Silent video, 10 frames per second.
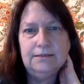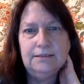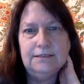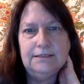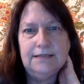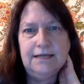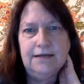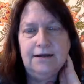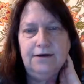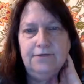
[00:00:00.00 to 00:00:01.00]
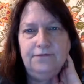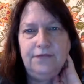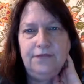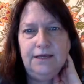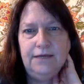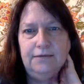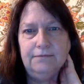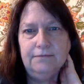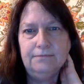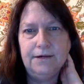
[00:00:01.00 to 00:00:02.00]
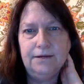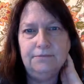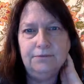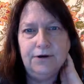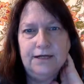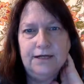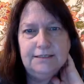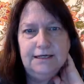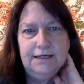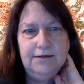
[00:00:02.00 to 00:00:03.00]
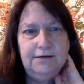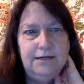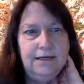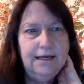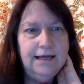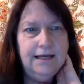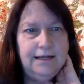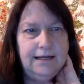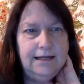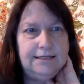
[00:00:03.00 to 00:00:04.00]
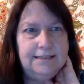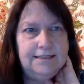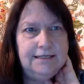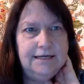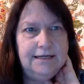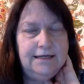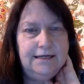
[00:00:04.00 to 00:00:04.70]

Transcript: instead of the button press here. And as I said,